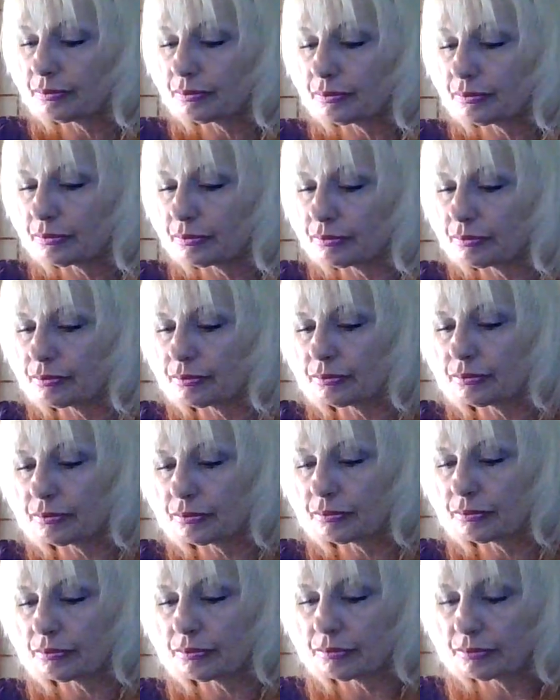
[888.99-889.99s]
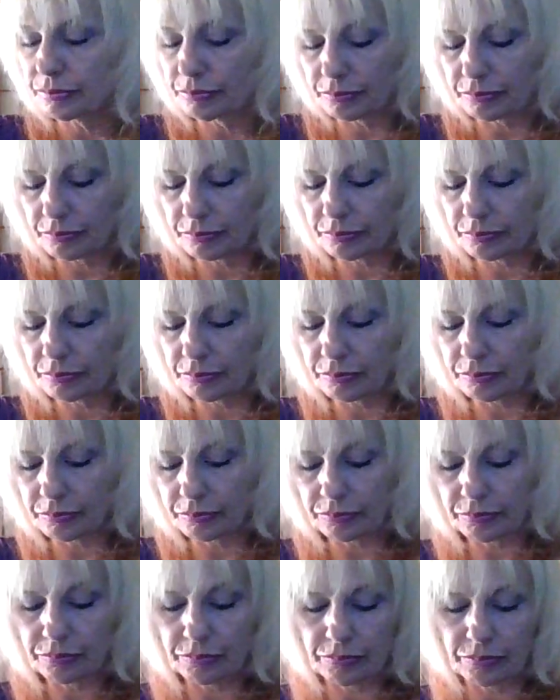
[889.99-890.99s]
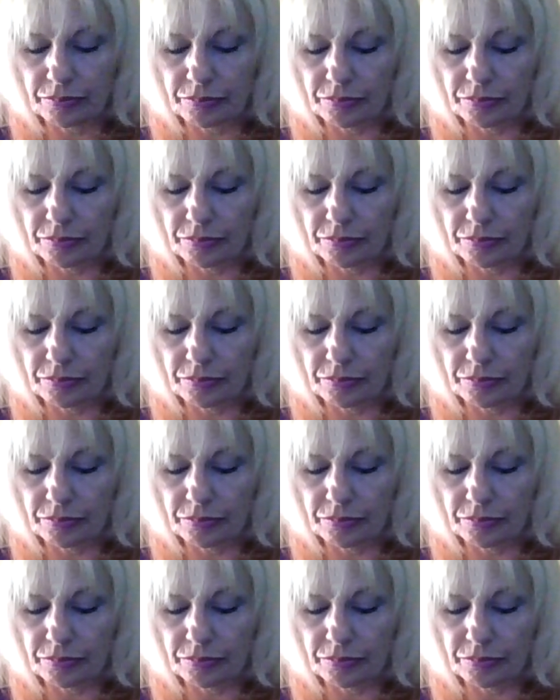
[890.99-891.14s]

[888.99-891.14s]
(no one is talking)